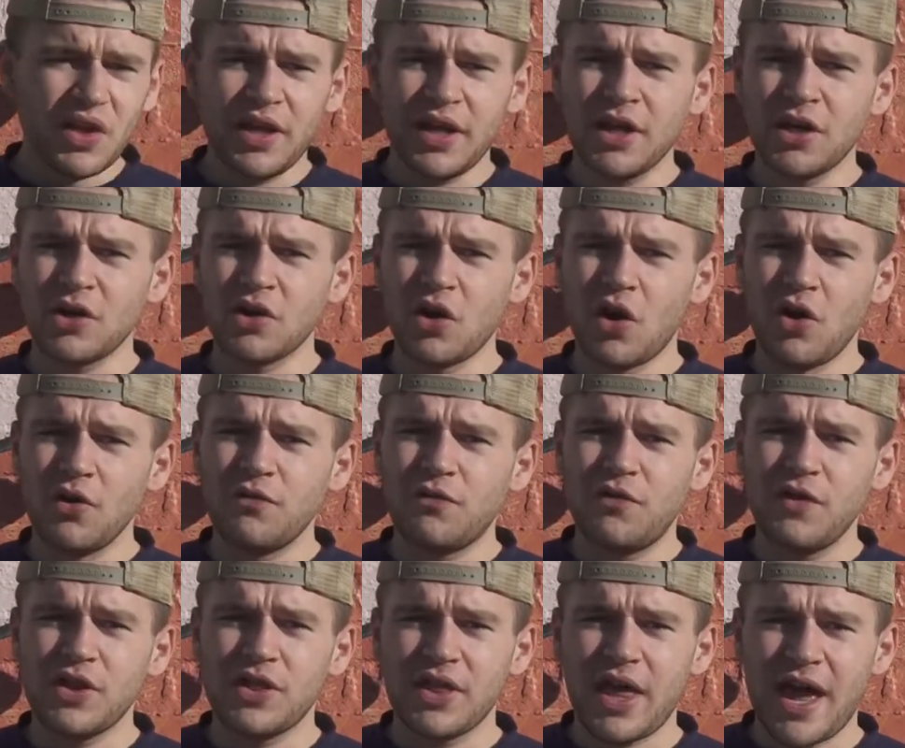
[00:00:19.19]
here on
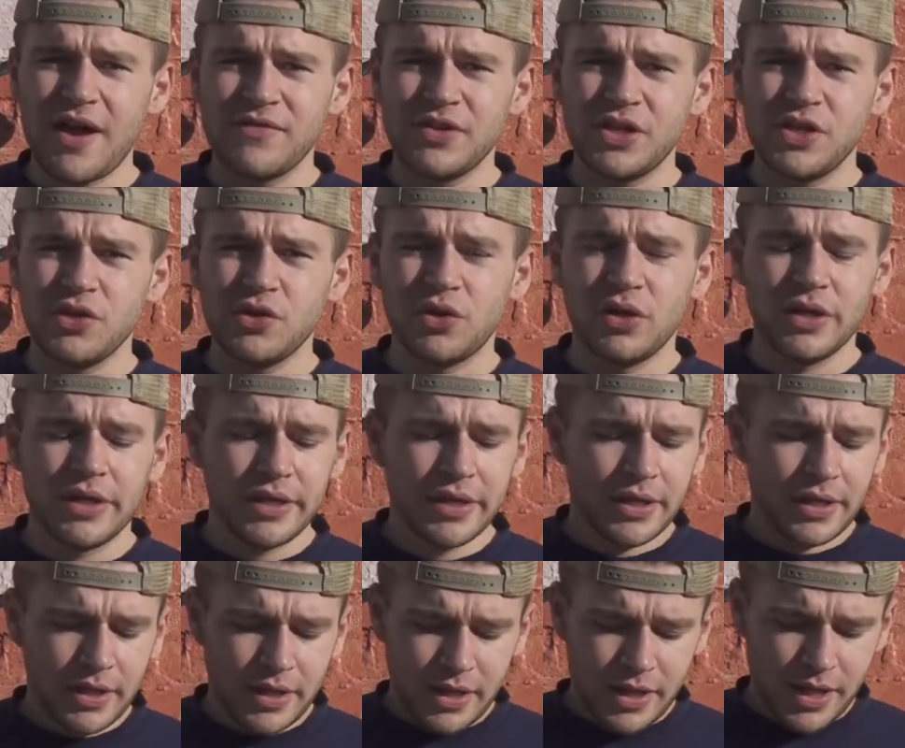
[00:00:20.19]
Fifth Avenue.
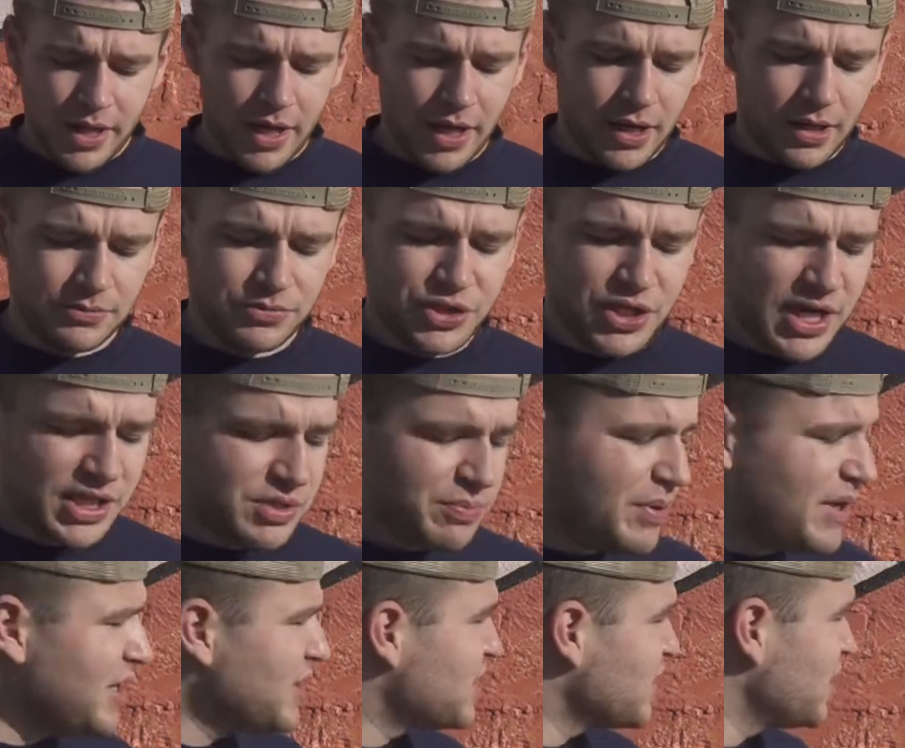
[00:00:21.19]
Jet's
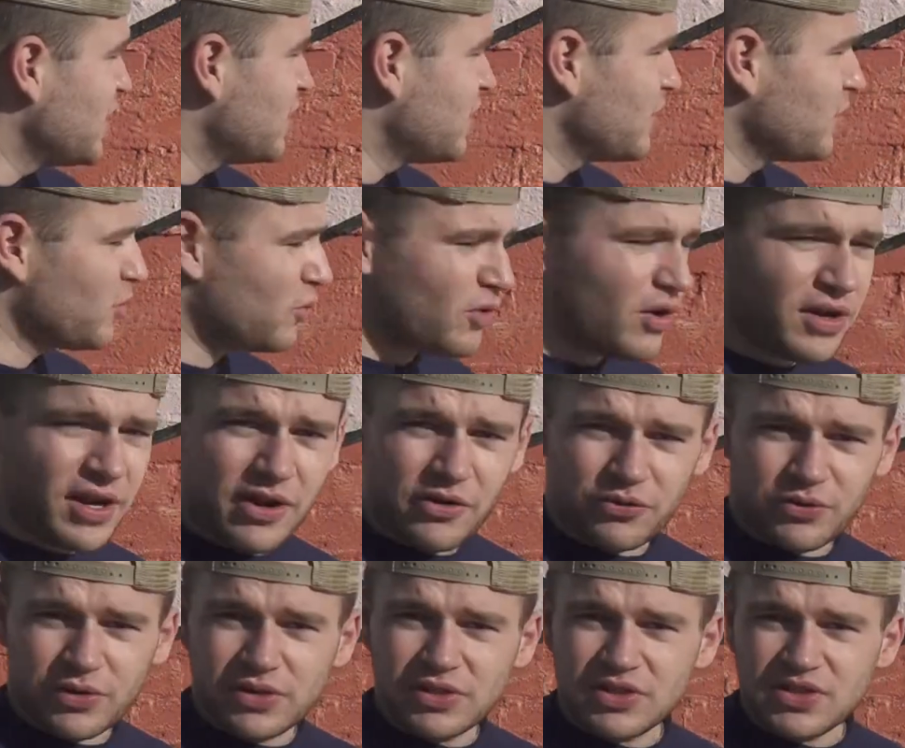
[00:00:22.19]
Pizza. We're running out
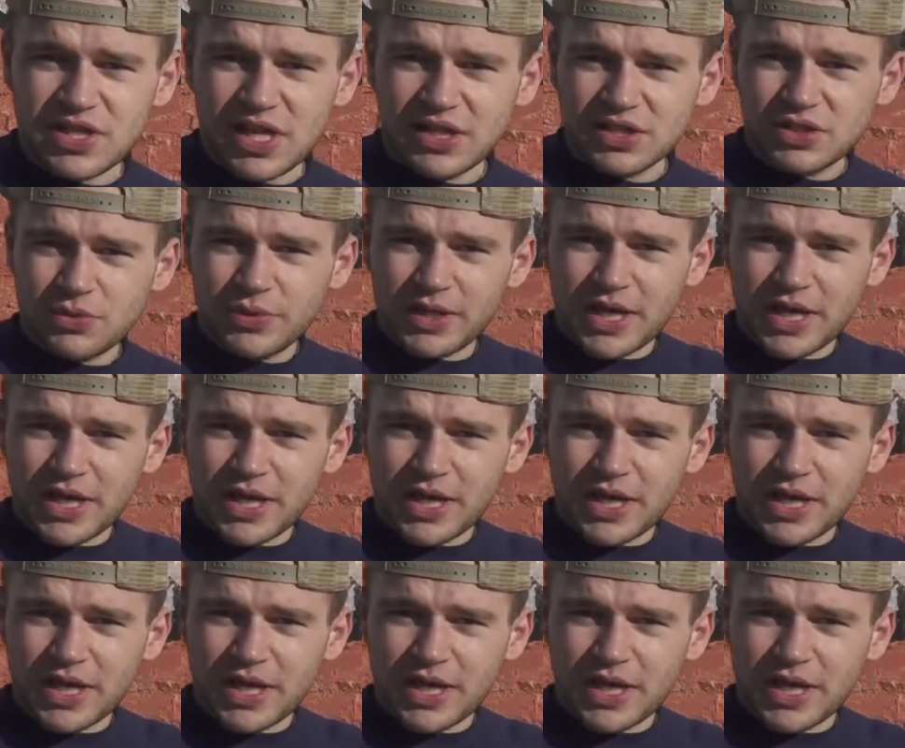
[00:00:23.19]
of real estate, so